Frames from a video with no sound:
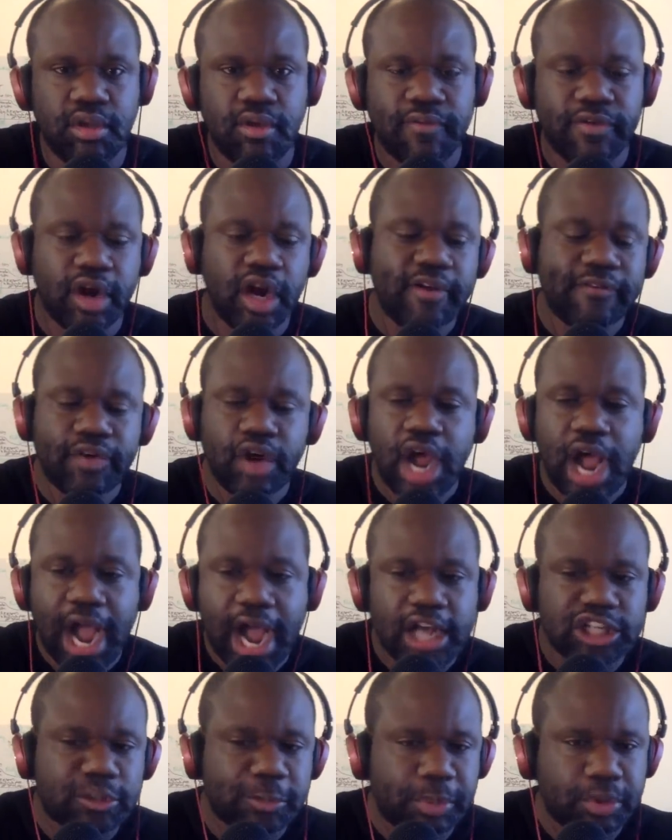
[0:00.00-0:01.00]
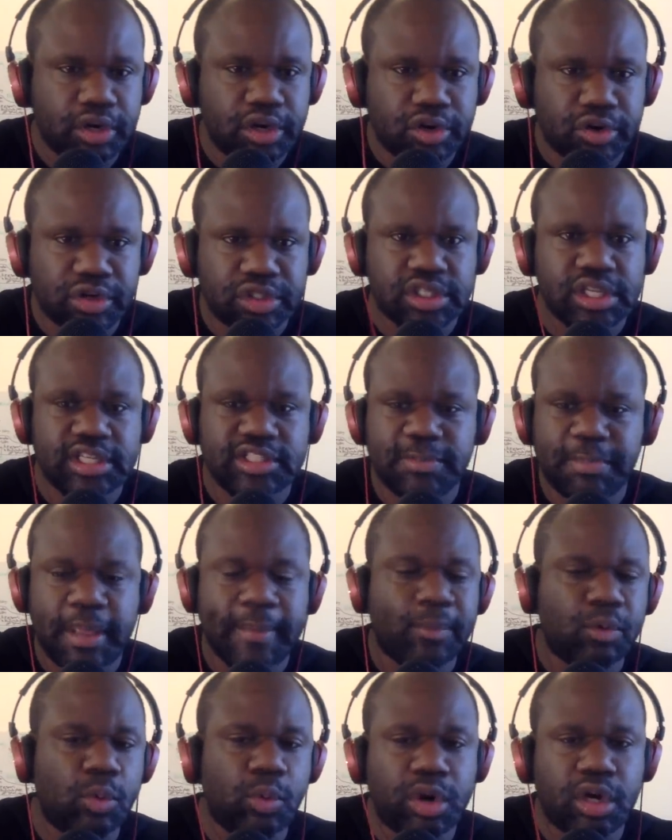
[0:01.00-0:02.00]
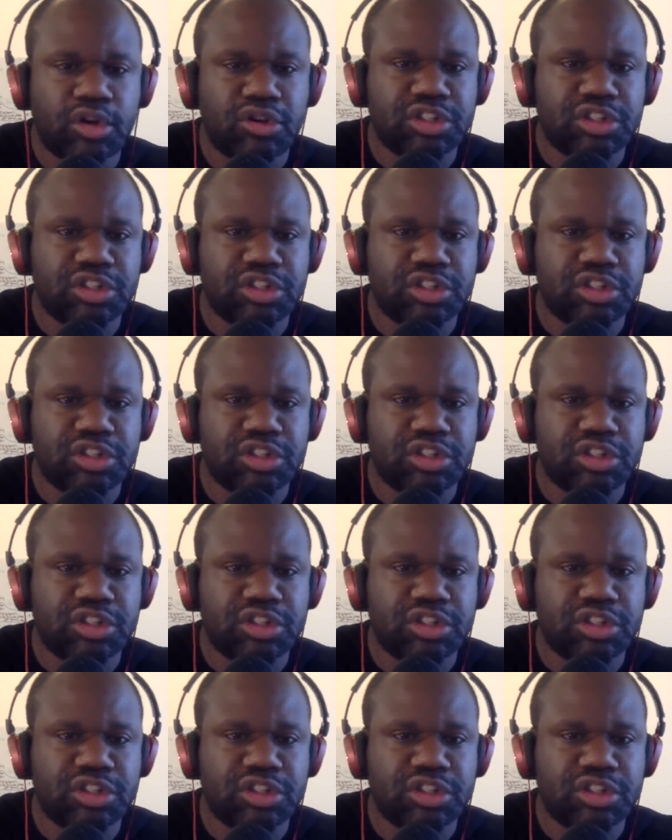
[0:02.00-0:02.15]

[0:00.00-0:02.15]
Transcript: for for entrepreneurs and people who want to